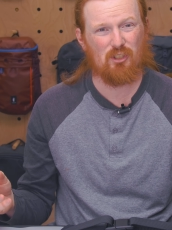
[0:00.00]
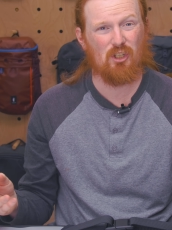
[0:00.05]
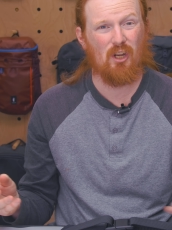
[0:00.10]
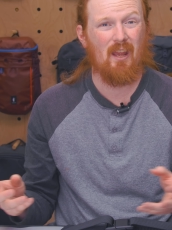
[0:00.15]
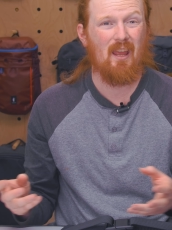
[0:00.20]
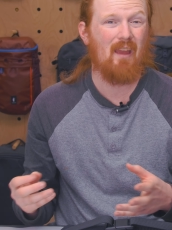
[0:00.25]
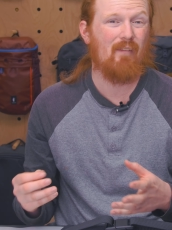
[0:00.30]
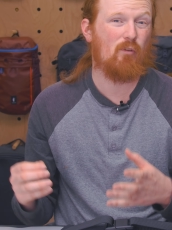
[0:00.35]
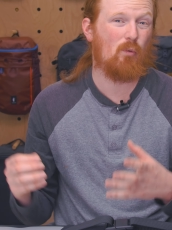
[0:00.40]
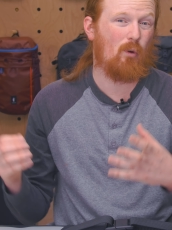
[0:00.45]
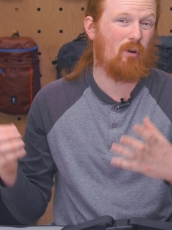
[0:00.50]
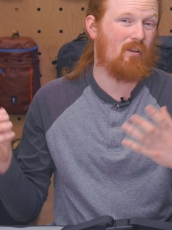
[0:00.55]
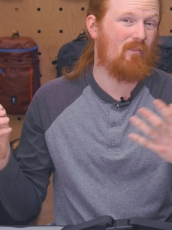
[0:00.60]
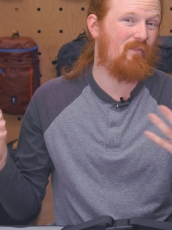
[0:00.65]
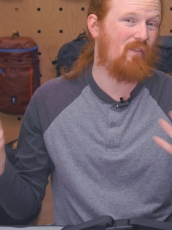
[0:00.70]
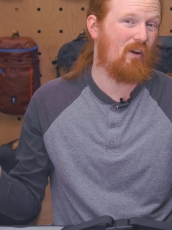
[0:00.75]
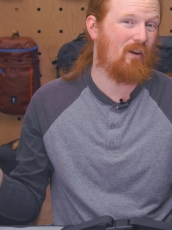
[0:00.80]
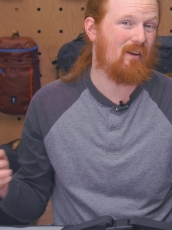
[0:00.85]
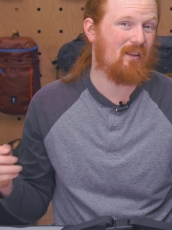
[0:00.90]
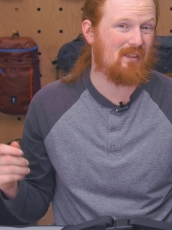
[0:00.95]
If you're wearing a
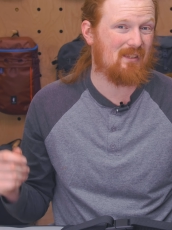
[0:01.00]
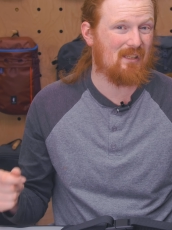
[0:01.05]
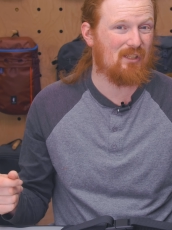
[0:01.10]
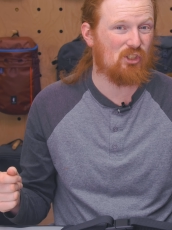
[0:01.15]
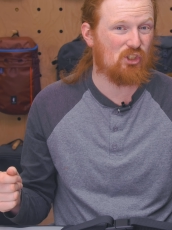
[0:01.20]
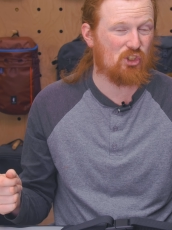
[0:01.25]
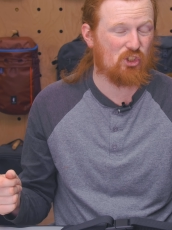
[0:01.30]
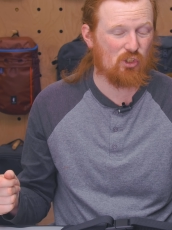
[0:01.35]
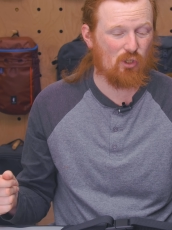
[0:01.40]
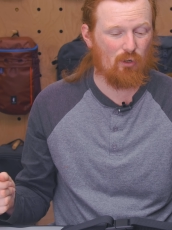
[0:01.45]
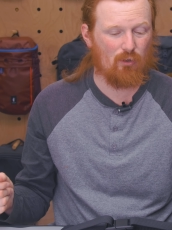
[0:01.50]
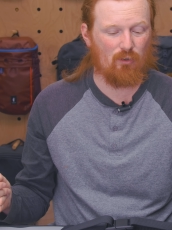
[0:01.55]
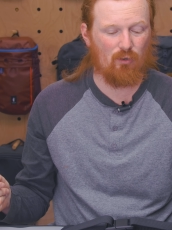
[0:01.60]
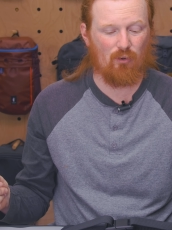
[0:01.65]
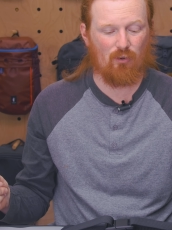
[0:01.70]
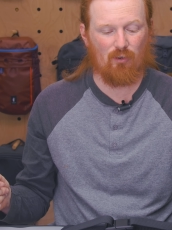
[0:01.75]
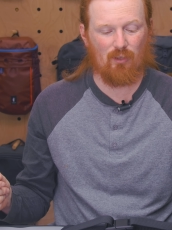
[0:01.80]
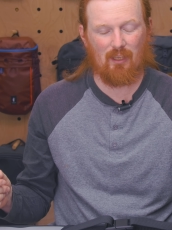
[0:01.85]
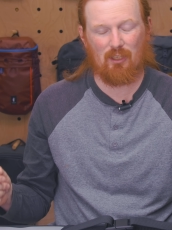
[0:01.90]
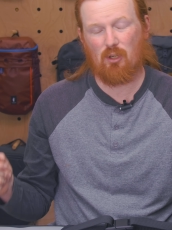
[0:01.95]
very thin shirt
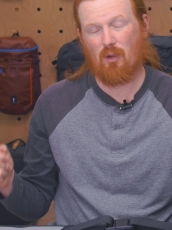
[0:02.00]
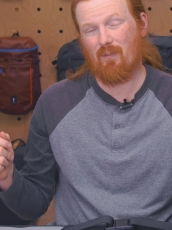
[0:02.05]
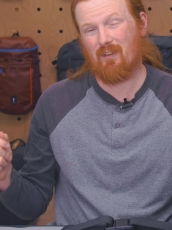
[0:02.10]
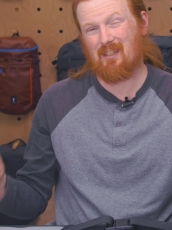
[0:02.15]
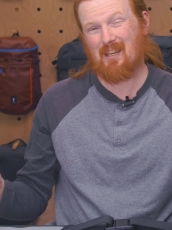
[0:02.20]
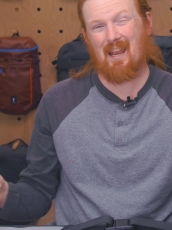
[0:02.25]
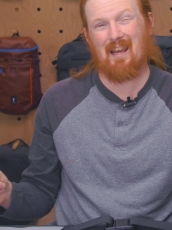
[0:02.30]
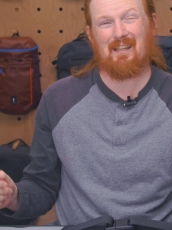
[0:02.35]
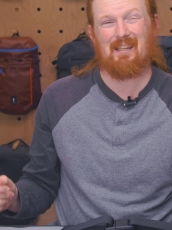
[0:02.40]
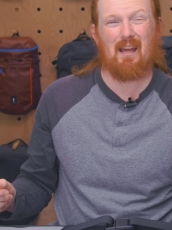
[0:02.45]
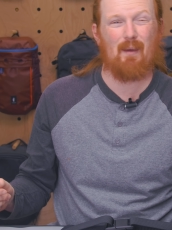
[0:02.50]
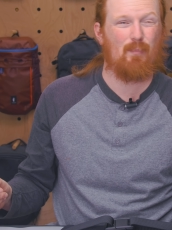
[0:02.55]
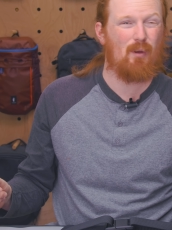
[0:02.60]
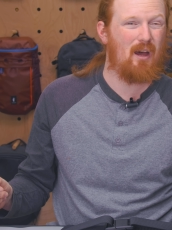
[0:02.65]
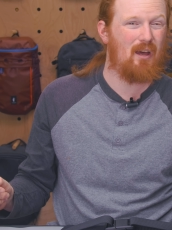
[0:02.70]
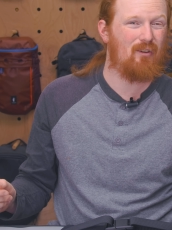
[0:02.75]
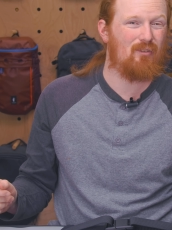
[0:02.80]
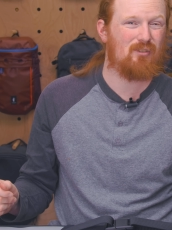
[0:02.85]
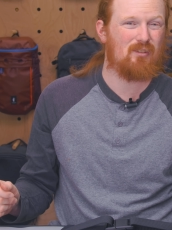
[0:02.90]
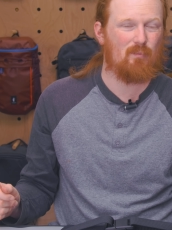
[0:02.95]
or like you have a tank top
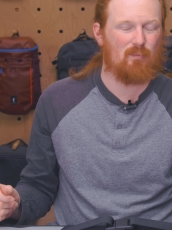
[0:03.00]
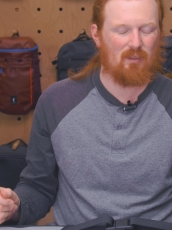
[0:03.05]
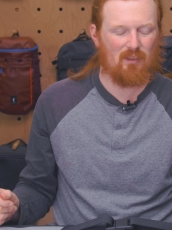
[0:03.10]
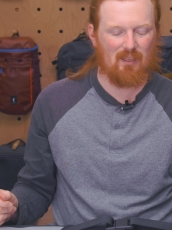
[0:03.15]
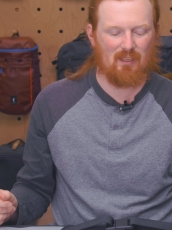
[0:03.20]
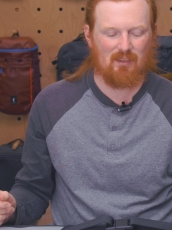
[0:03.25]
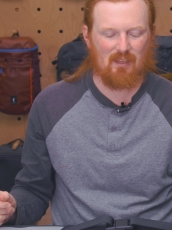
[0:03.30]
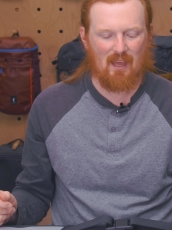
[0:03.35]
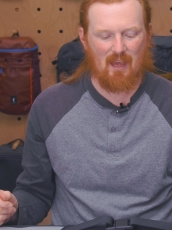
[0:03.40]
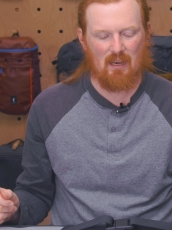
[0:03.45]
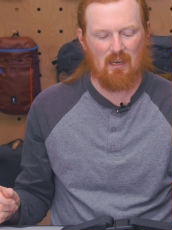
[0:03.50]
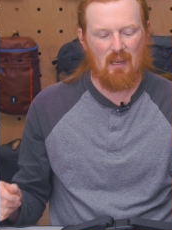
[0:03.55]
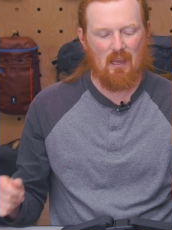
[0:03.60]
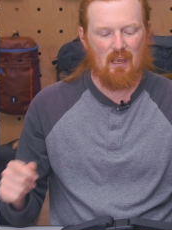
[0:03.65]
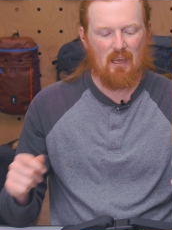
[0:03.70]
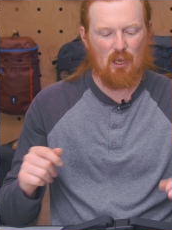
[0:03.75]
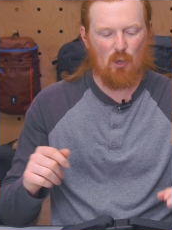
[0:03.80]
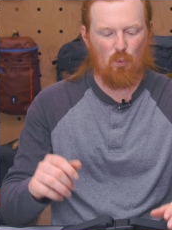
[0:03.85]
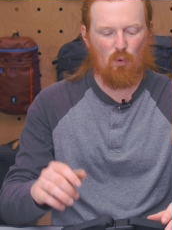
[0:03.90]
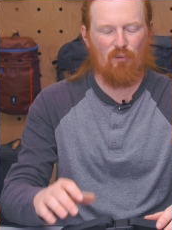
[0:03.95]
on or something like that,
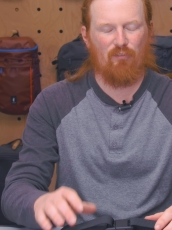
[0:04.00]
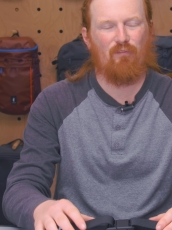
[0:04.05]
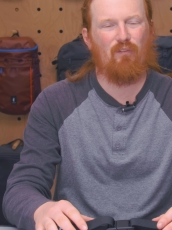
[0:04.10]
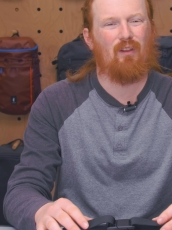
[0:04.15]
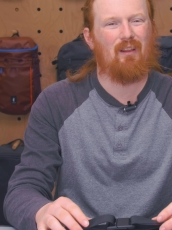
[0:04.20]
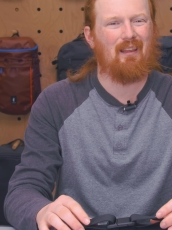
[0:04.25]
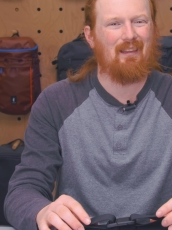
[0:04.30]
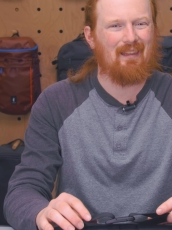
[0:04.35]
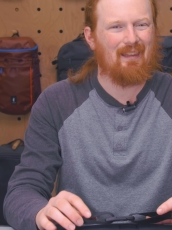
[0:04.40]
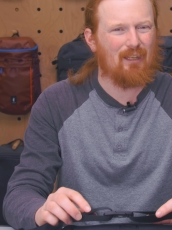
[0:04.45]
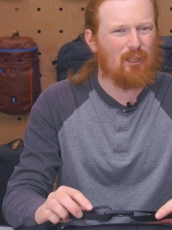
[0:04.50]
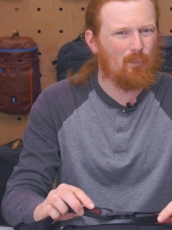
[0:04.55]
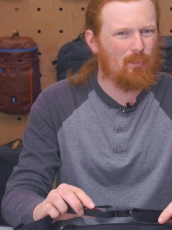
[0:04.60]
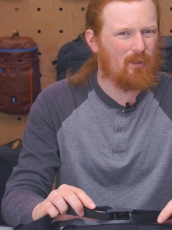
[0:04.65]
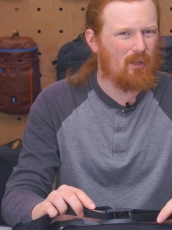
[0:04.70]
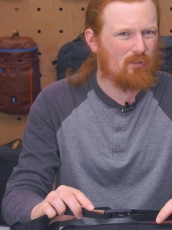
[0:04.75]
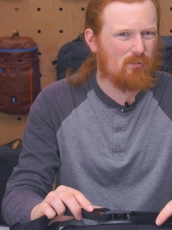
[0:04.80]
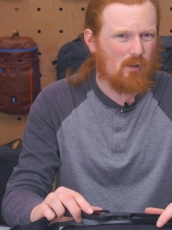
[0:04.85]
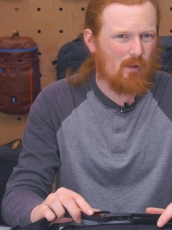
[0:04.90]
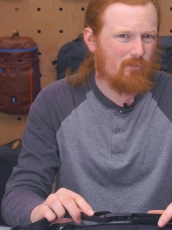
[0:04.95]
it will feel a little bit
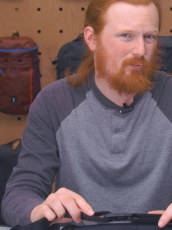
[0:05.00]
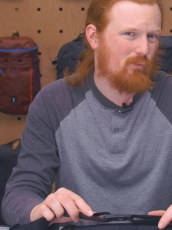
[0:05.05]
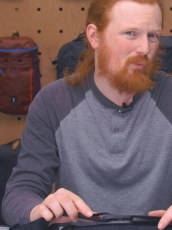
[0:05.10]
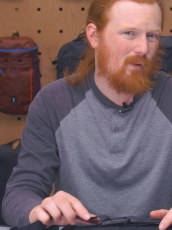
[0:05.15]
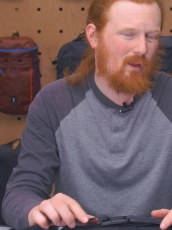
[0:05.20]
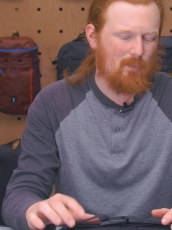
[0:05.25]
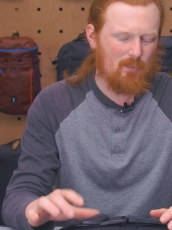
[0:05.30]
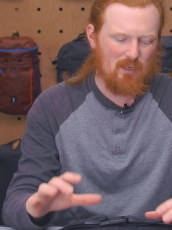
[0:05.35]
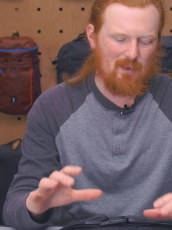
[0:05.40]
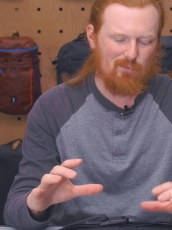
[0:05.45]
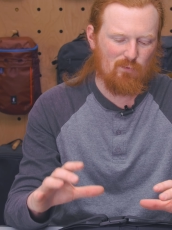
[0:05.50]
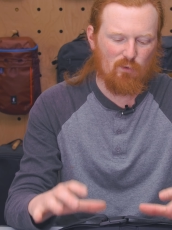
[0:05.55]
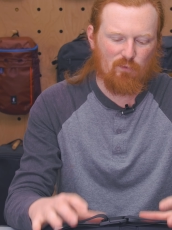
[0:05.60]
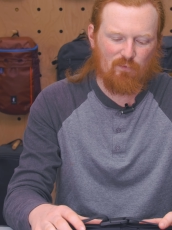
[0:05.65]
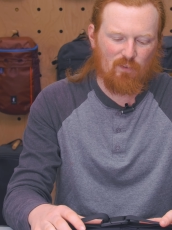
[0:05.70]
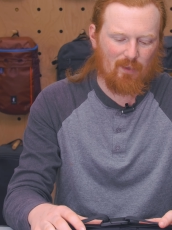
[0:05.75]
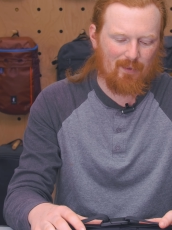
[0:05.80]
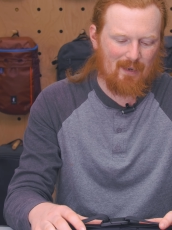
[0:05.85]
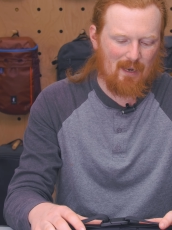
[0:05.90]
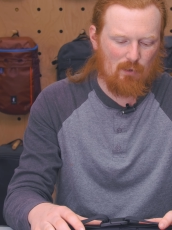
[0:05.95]
uncomfortable maybe if you
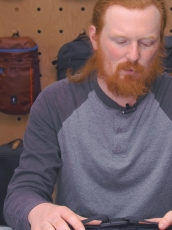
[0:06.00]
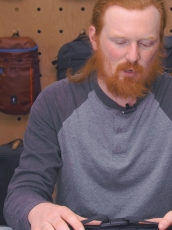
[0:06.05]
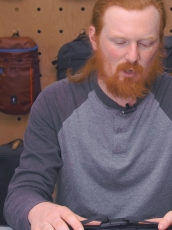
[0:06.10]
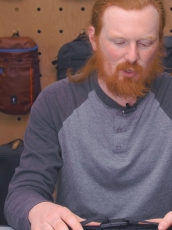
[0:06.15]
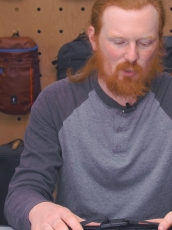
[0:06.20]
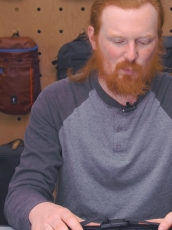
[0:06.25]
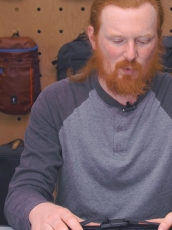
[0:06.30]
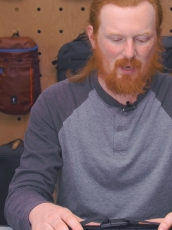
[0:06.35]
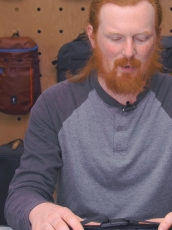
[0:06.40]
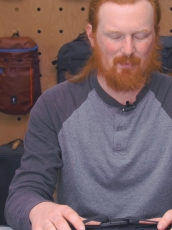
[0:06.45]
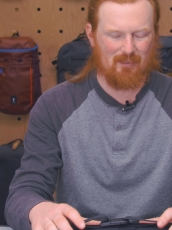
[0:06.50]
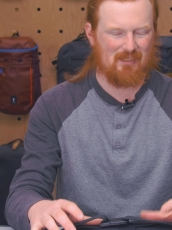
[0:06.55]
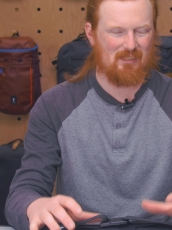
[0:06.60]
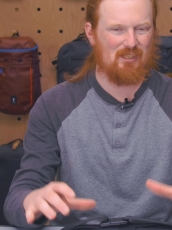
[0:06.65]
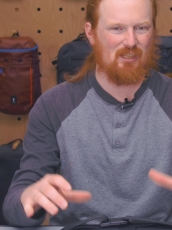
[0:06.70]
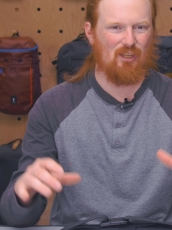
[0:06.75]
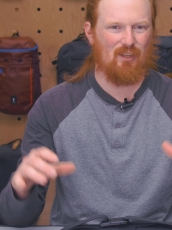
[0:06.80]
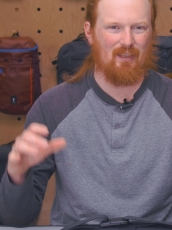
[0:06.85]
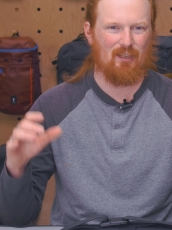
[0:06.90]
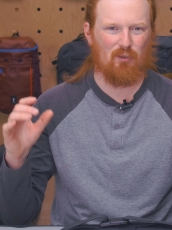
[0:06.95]
fill it out all the way, but
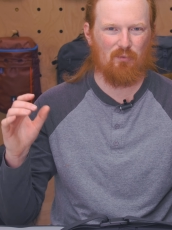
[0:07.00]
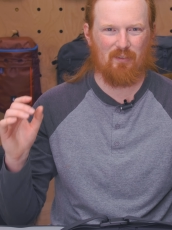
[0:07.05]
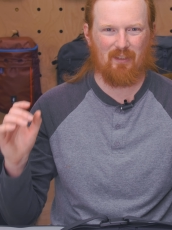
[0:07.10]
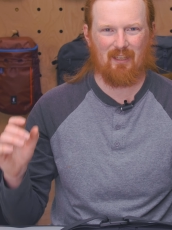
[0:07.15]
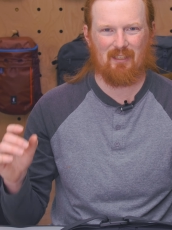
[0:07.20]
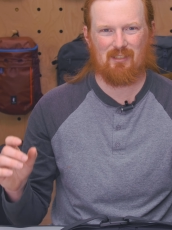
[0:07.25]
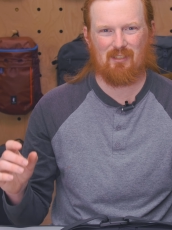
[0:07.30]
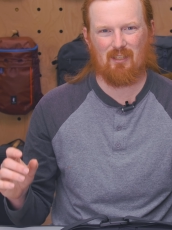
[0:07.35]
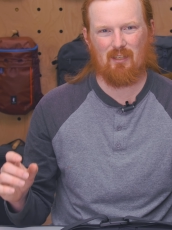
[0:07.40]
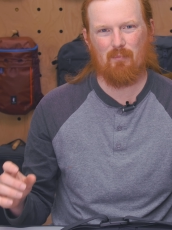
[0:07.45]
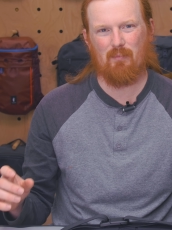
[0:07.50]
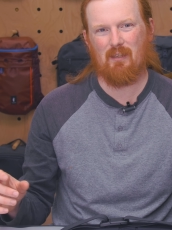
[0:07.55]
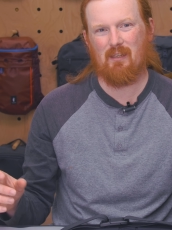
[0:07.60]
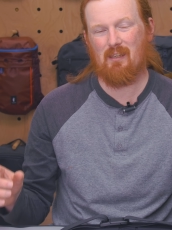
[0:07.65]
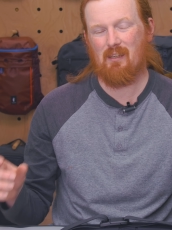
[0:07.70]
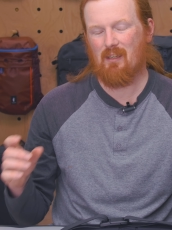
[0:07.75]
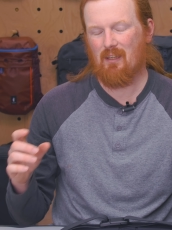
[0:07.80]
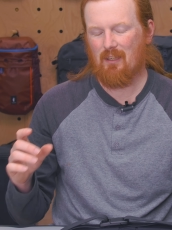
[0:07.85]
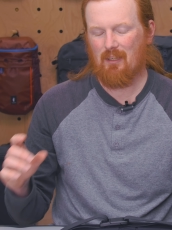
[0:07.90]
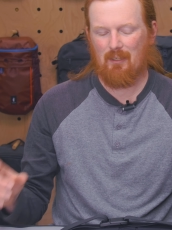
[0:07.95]
still I don't think it's going to be
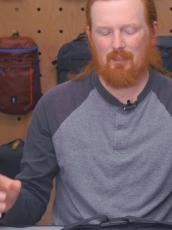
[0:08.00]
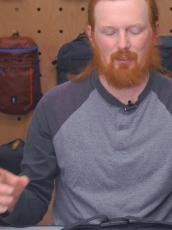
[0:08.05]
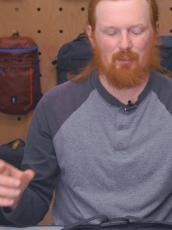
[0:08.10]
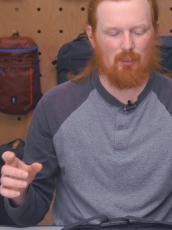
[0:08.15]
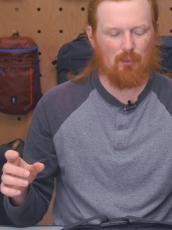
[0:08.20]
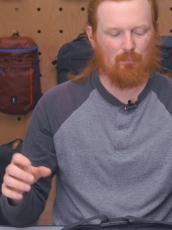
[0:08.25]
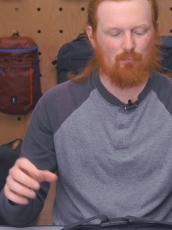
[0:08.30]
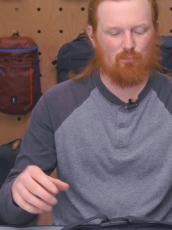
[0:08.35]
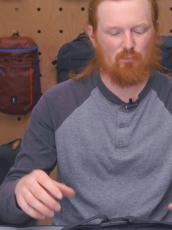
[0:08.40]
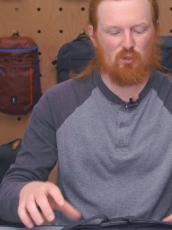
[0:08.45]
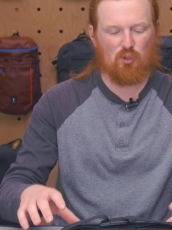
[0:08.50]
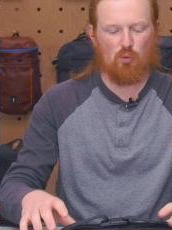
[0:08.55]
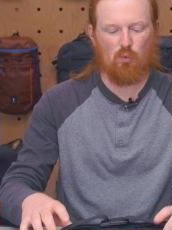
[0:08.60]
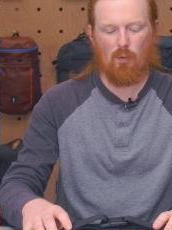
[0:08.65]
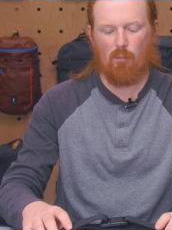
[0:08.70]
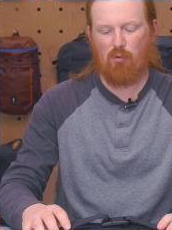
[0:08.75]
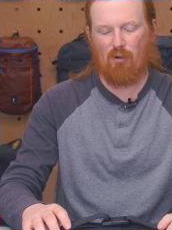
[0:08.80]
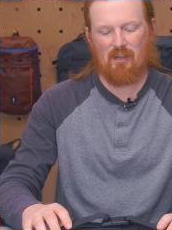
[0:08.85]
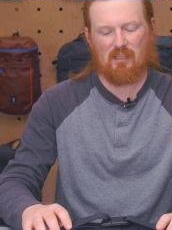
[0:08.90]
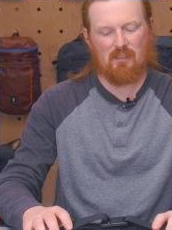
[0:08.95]
too
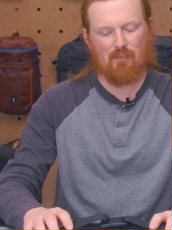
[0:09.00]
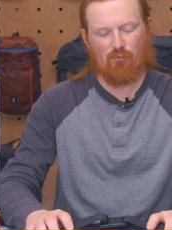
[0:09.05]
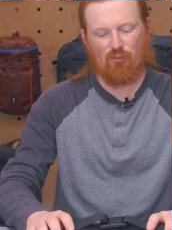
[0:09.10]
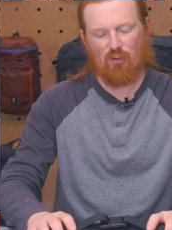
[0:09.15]
abrasive